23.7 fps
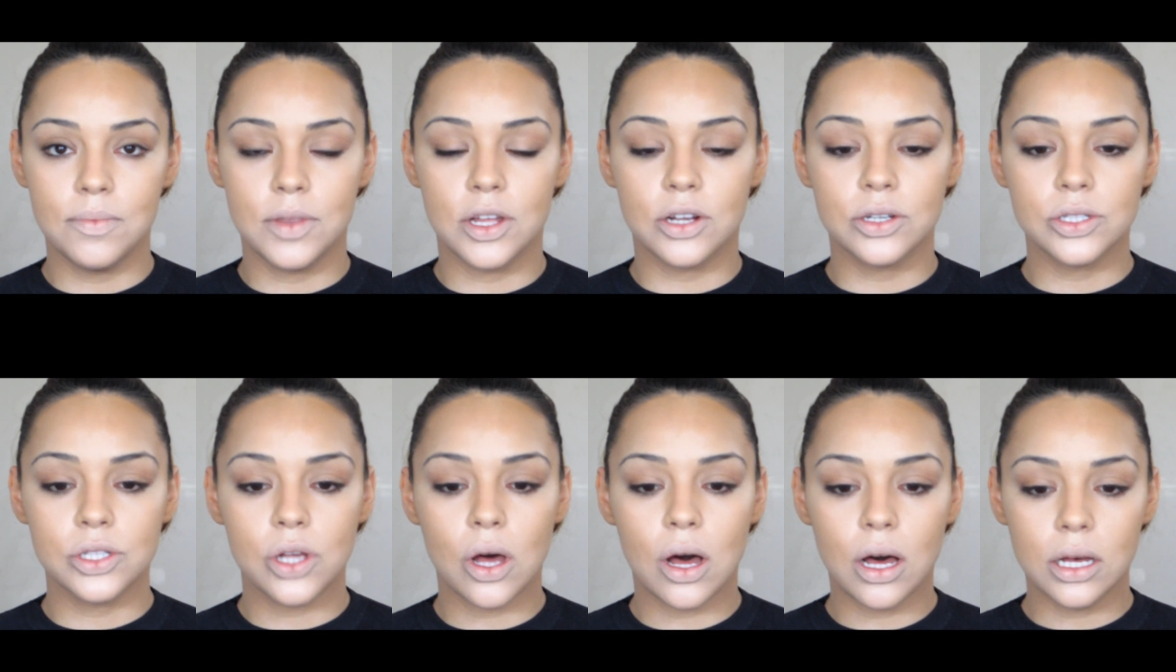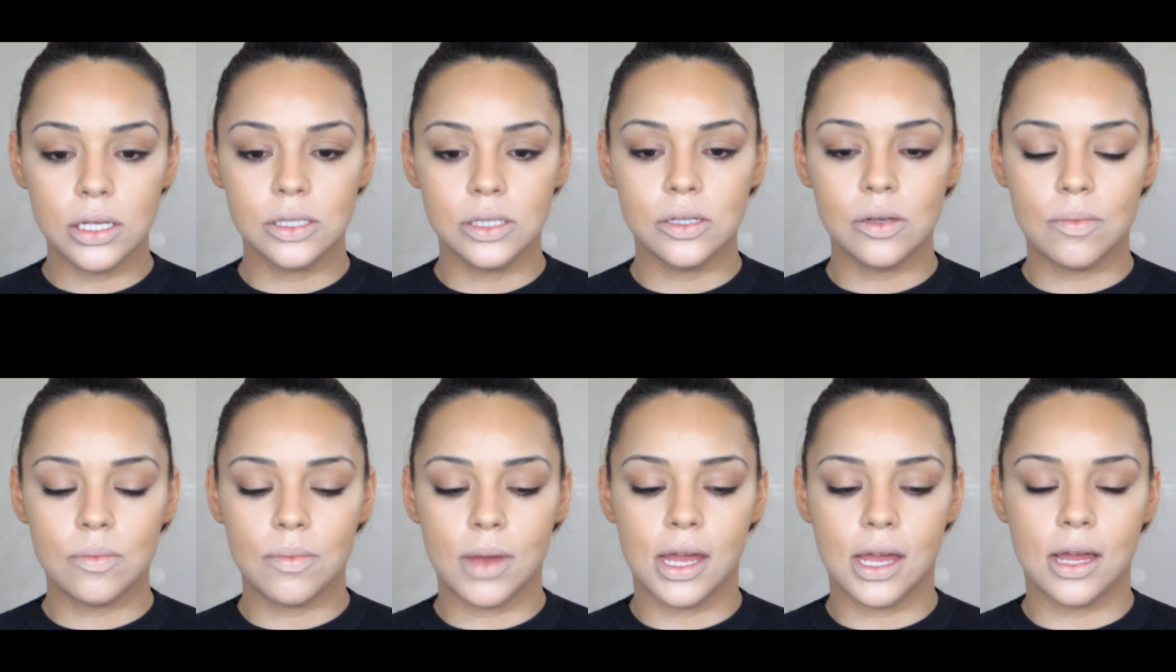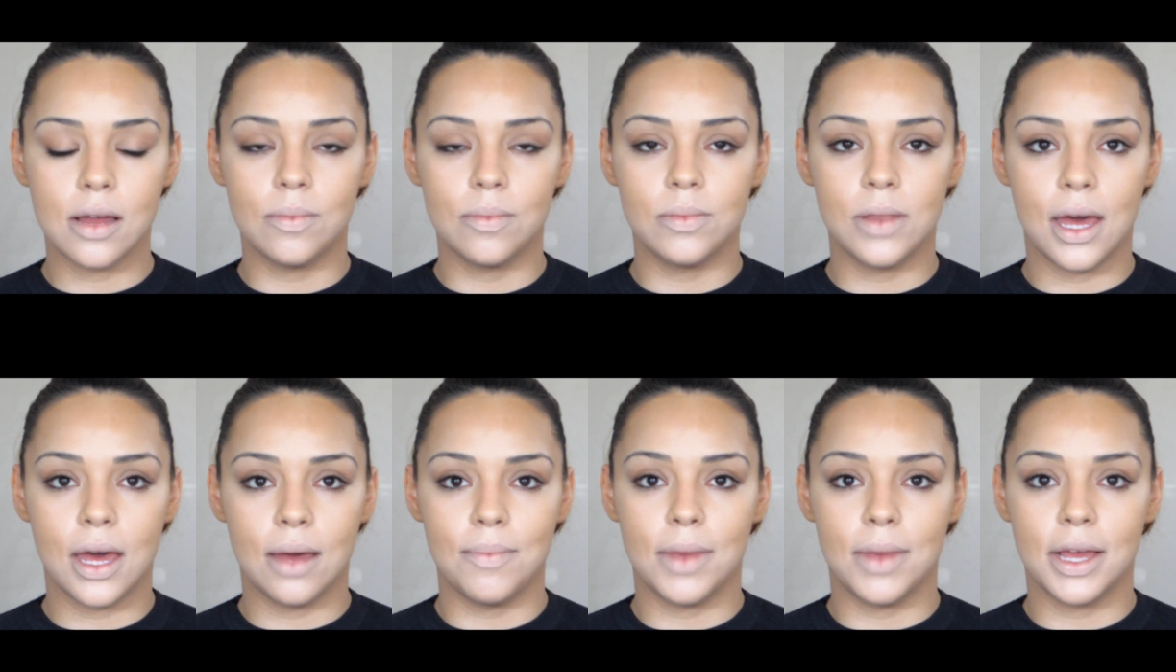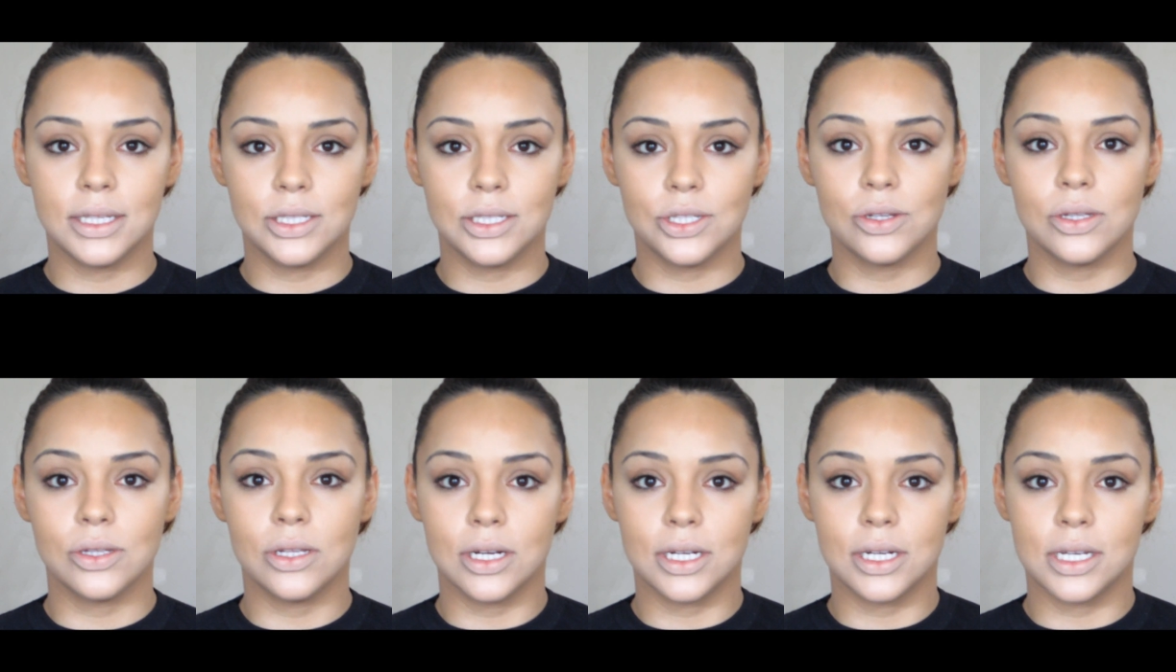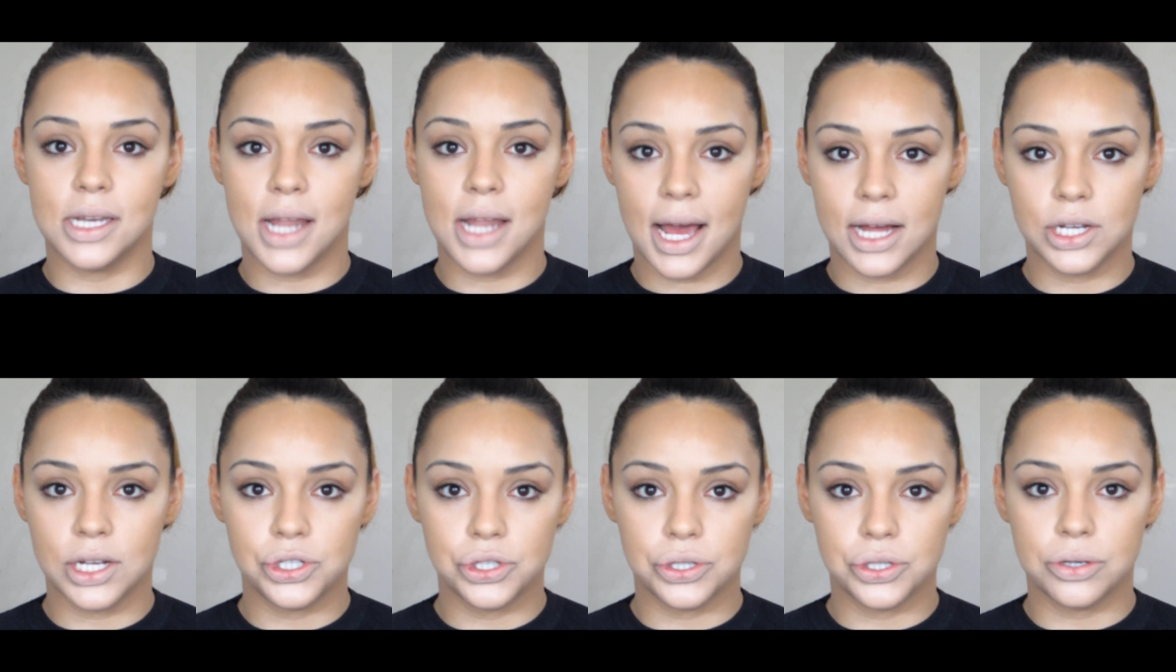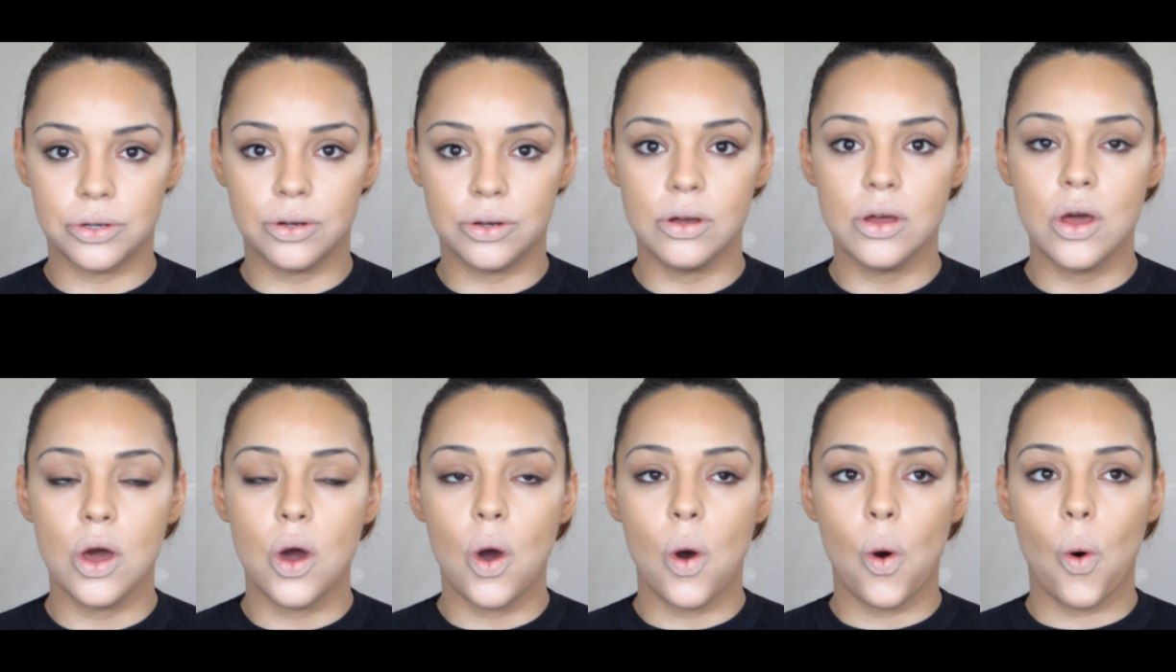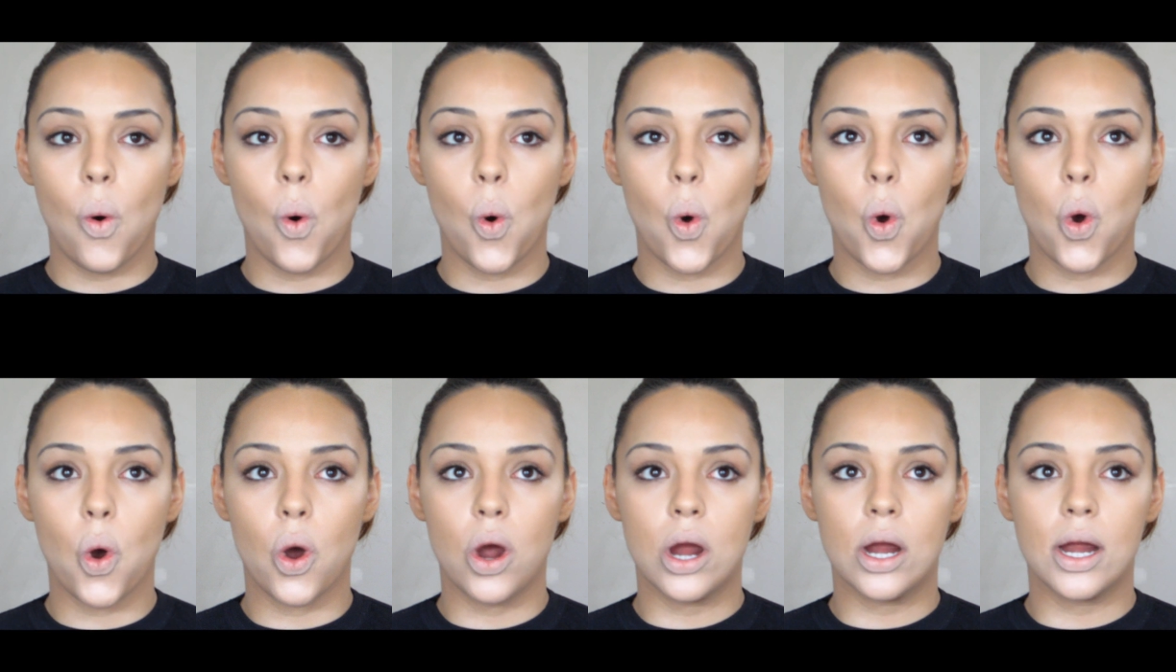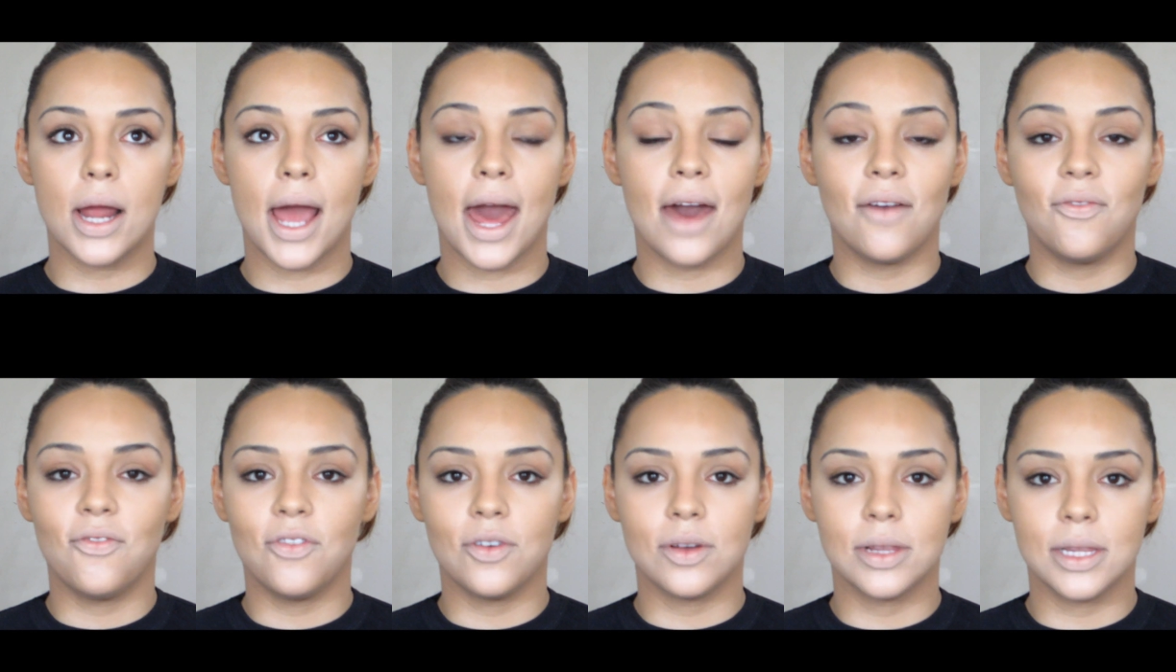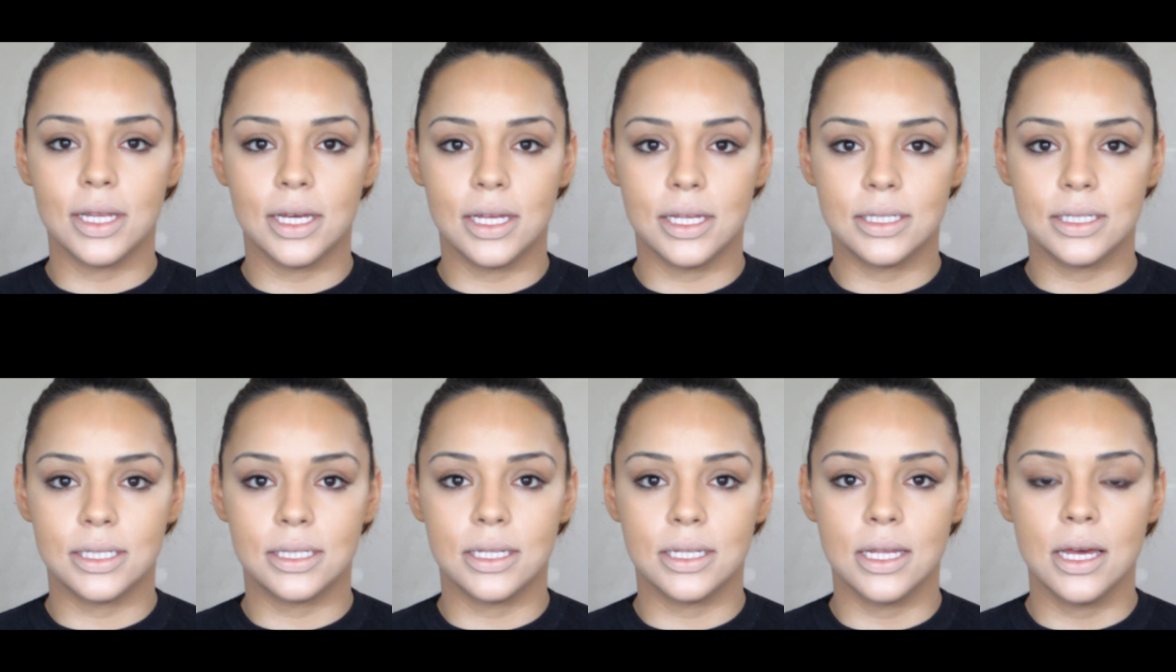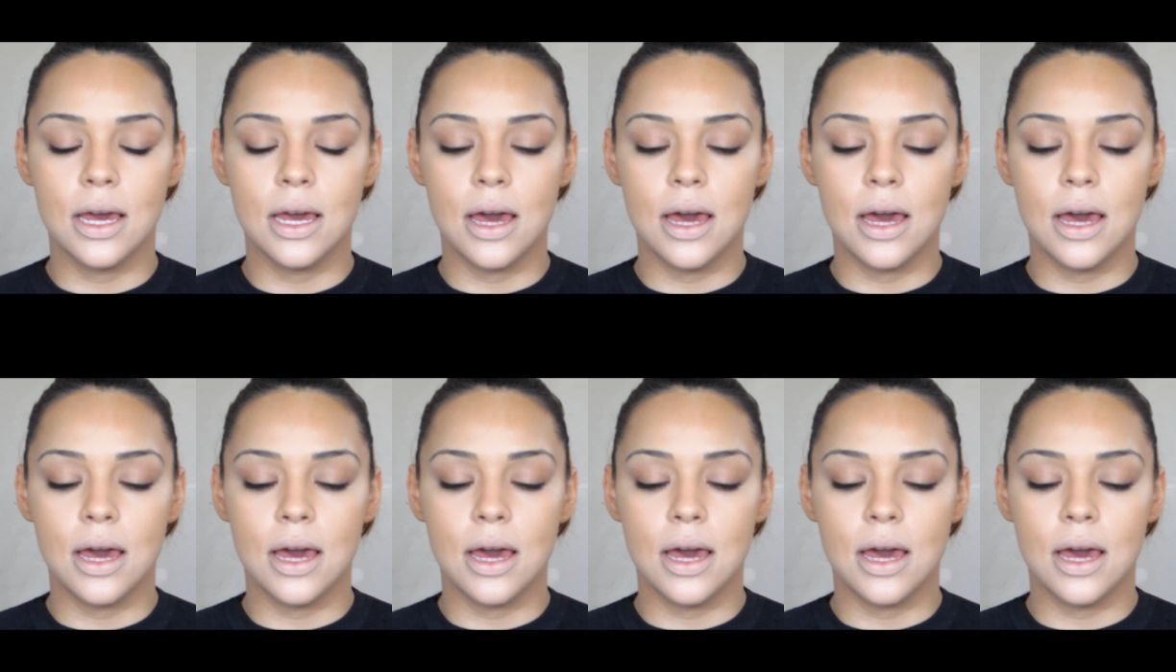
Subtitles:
There's also makeup that makes you look natural or effortless.